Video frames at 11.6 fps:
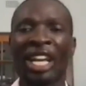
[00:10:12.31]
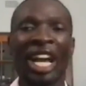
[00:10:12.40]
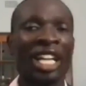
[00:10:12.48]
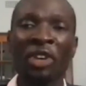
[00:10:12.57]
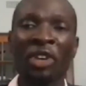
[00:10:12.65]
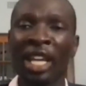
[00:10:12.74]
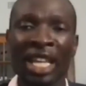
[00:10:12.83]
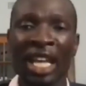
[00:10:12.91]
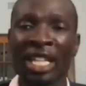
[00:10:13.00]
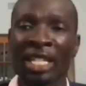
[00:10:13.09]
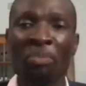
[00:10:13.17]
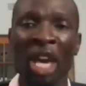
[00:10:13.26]
Gut feeling
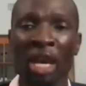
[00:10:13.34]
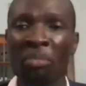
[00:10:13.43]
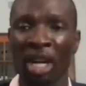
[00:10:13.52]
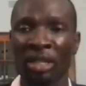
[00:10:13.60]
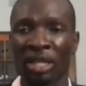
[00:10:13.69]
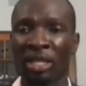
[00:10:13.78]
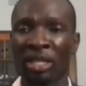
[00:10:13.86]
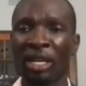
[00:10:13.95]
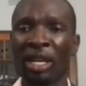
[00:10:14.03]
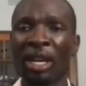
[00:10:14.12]
doesn't pay bills.